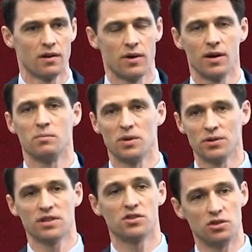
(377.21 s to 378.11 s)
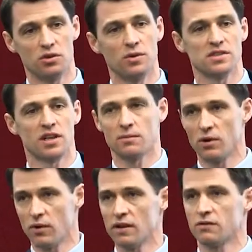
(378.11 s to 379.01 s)
Well, building 2 isn't going to be
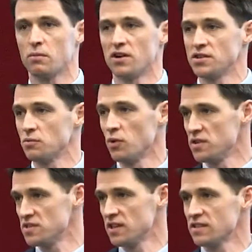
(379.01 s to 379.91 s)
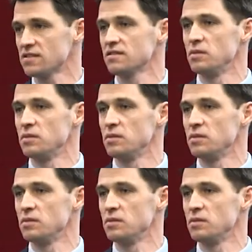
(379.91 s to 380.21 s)
ready for project 1.6